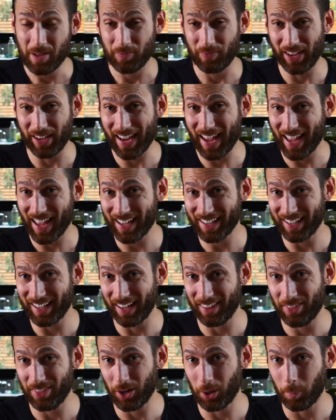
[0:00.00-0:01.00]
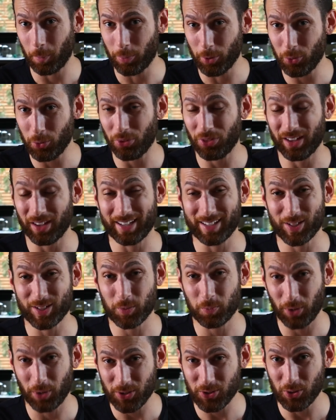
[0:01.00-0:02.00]
they had in their booth an
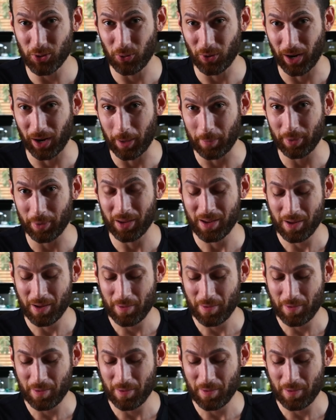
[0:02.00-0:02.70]
espresso cup